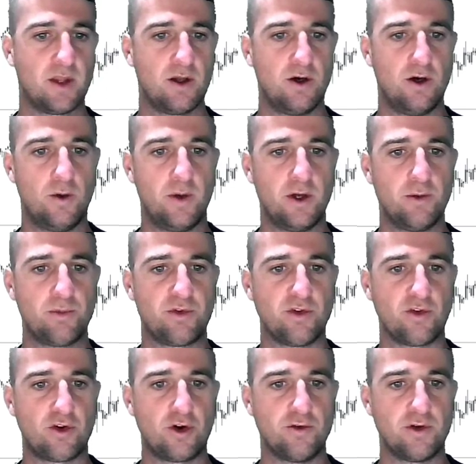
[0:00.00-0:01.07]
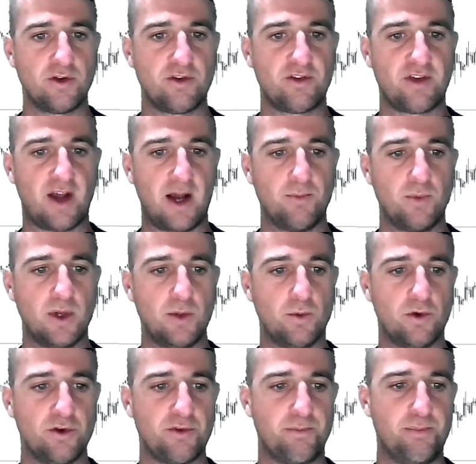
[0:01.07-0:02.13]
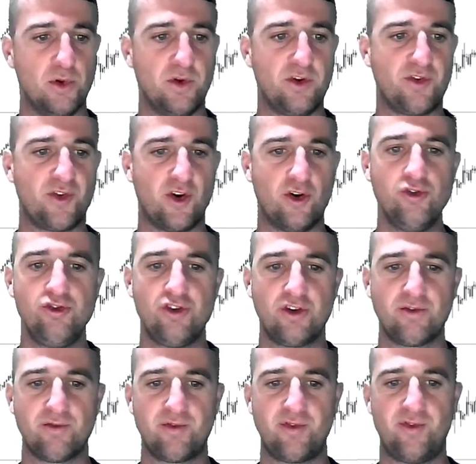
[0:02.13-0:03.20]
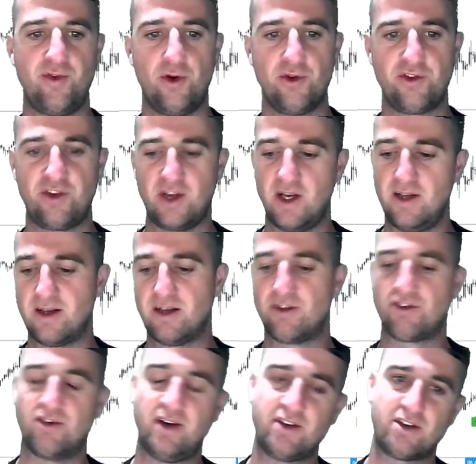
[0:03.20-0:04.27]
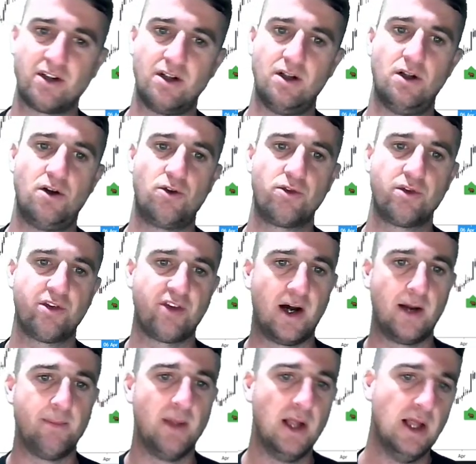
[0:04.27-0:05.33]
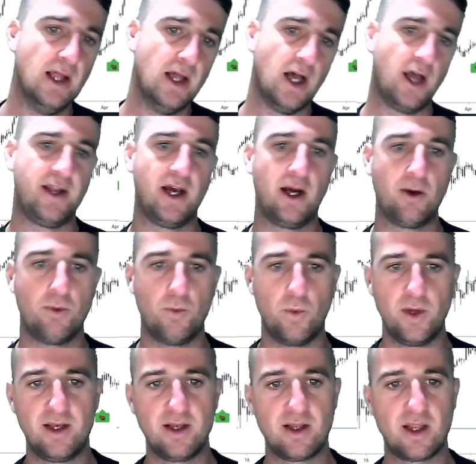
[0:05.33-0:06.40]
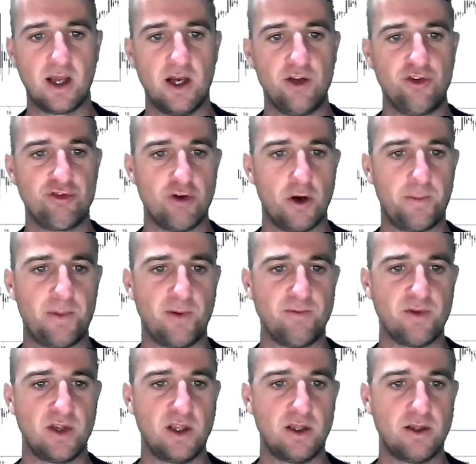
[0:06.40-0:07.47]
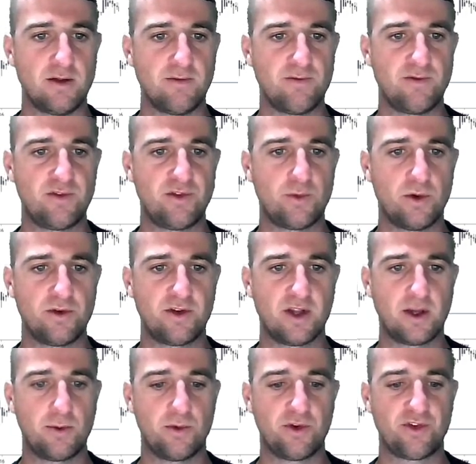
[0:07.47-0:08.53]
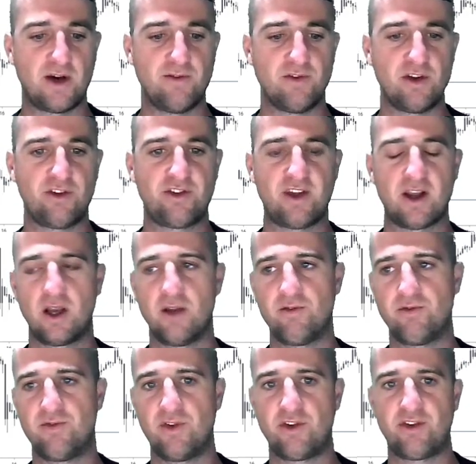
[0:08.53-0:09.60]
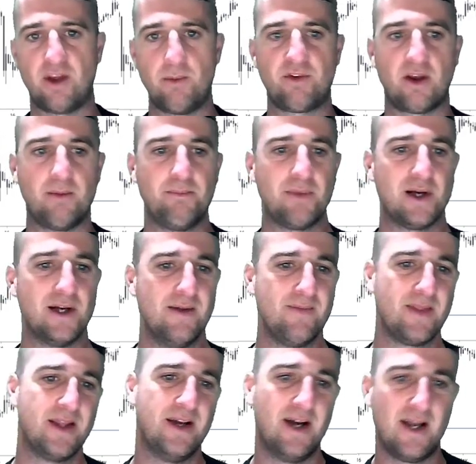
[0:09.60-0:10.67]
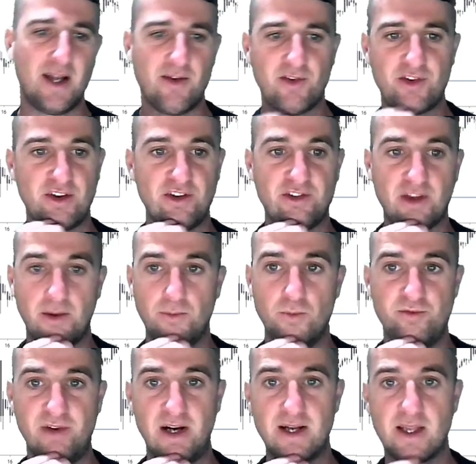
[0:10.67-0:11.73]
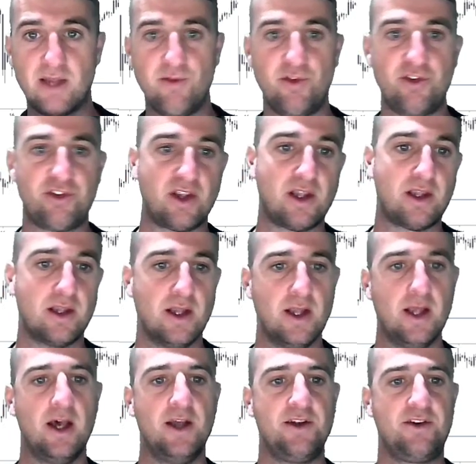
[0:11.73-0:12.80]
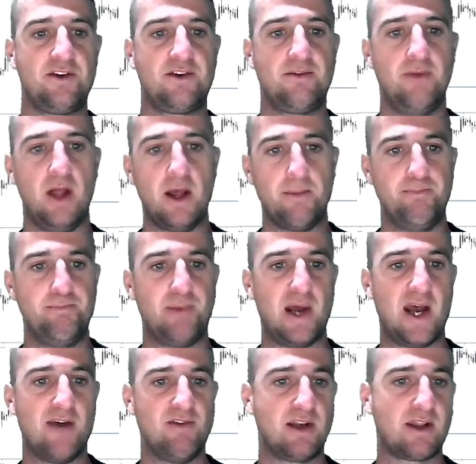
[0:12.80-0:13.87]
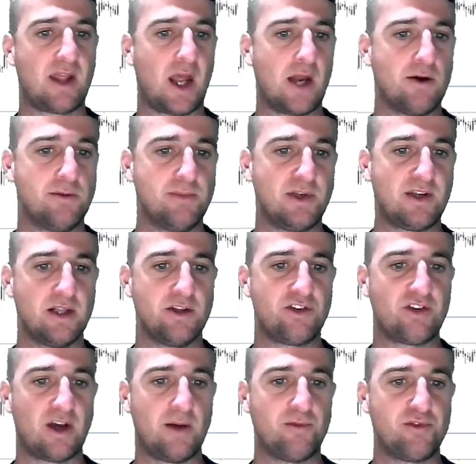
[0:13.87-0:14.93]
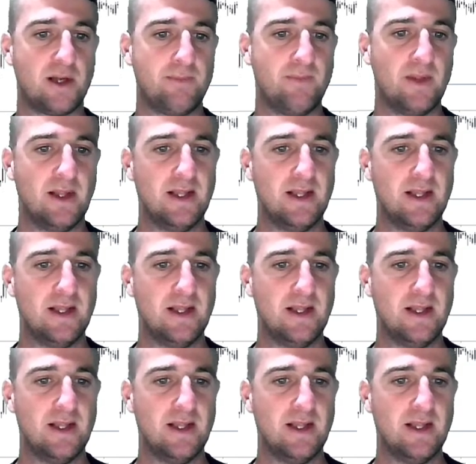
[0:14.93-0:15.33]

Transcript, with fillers: all the way up to current time, we was bullish for 148 days, so that's a long time. And now we did get a drop on the, what date was that? The 2nd of September. And ever since then, that gives a, a, a bear indicator on the daily time frame.